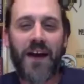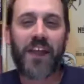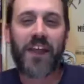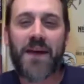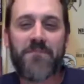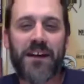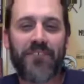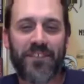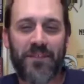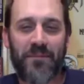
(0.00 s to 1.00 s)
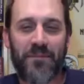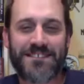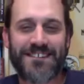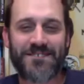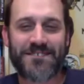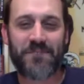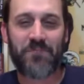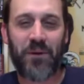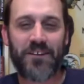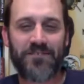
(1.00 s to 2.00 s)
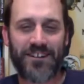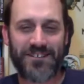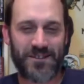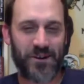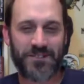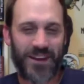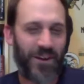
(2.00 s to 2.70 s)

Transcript: I'm never the most interesting part of our show, so.